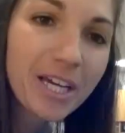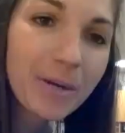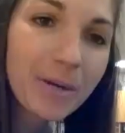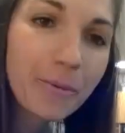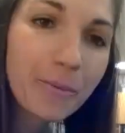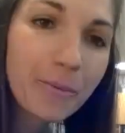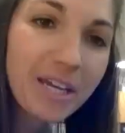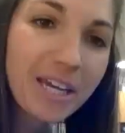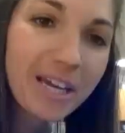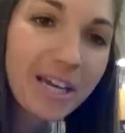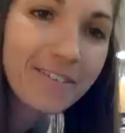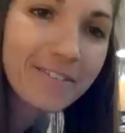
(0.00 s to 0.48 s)
we
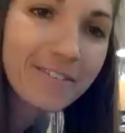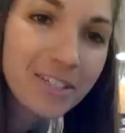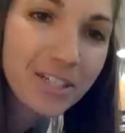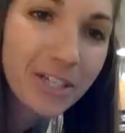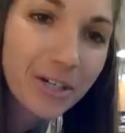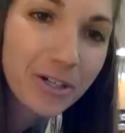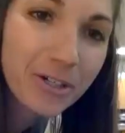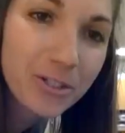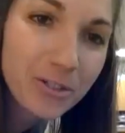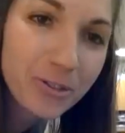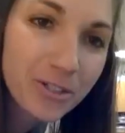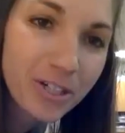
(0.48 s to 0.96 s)
have to go
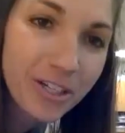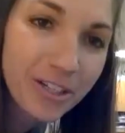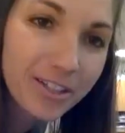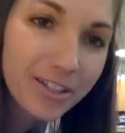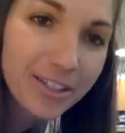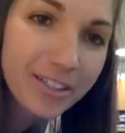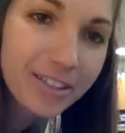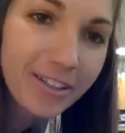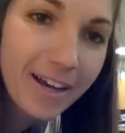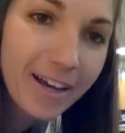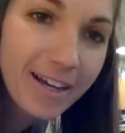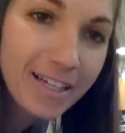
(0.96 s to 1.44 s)
to another
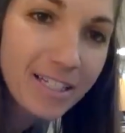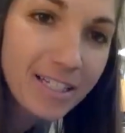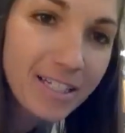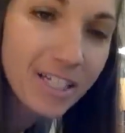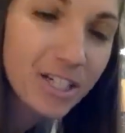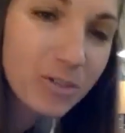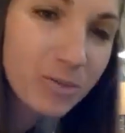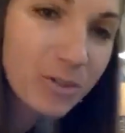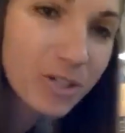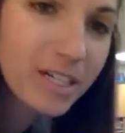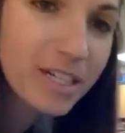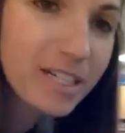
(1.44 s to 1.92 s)
class. They just
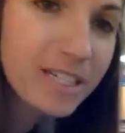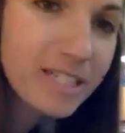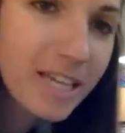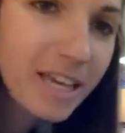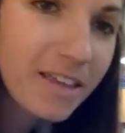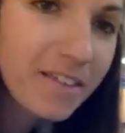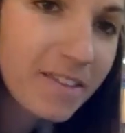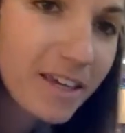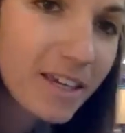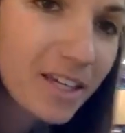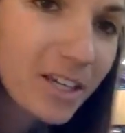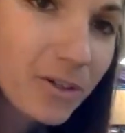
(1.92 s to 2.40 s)
wanted to say
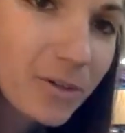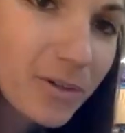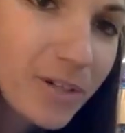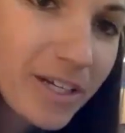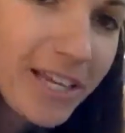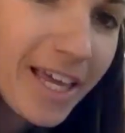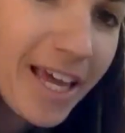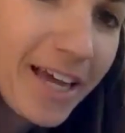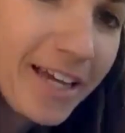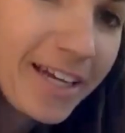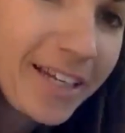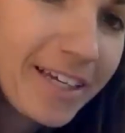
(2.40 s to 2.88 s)
thank you to
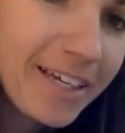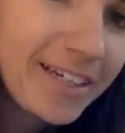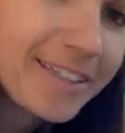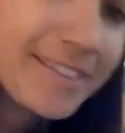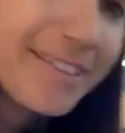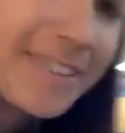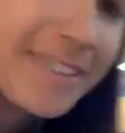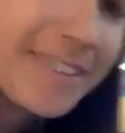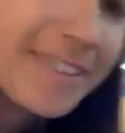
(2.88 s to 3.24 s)
Kenny.